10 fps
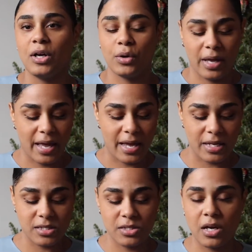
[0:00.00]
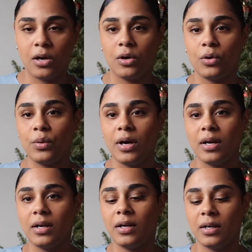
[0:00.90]
Okay, so
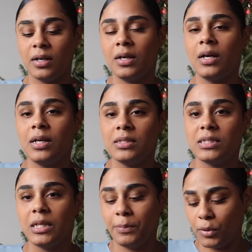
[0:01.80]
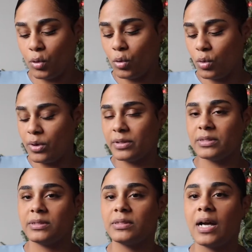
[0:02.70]
typical
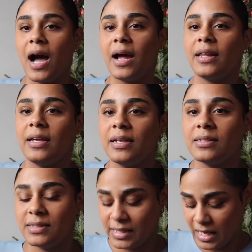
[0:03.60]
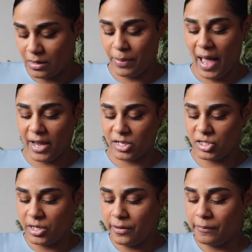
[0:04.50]
Kylie Skin
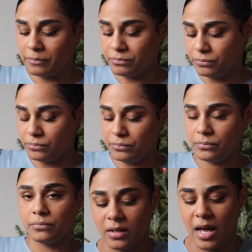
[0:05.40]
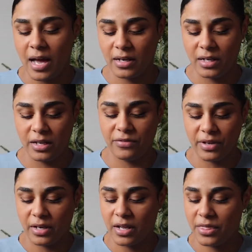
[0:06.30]
packaging. I didn't
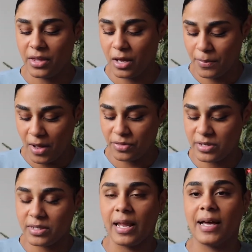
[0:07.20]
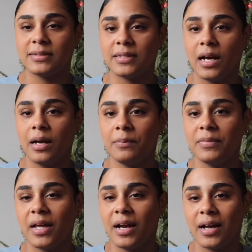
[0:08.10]
even think about this last time
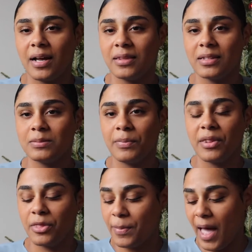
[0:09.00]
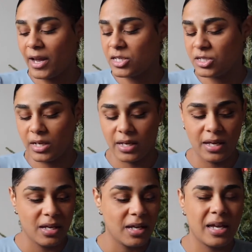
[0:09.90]
that I got this, but the packaging
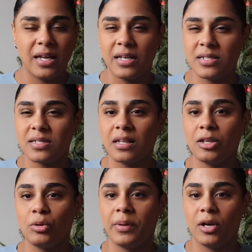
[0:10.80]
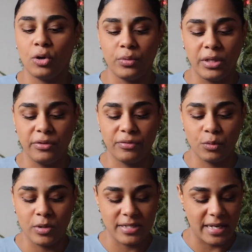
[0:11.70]
is a little bit OD for
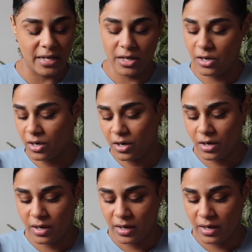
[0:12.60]
what's in here.